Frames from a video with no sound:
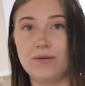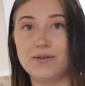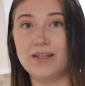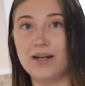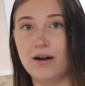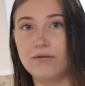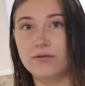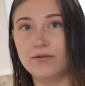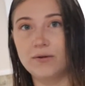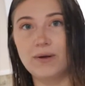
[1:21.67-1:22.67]
be able to get off
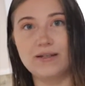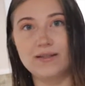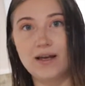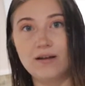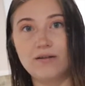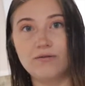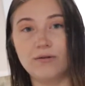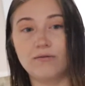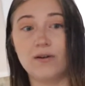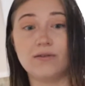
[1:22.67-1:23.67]
of her myself
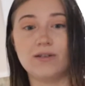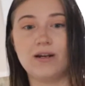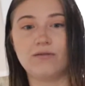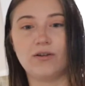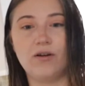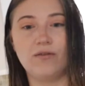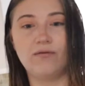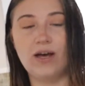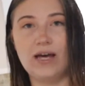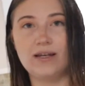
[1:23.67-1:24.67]
or if I was going to have to call the
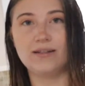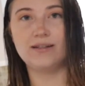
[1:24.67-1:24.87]
vet.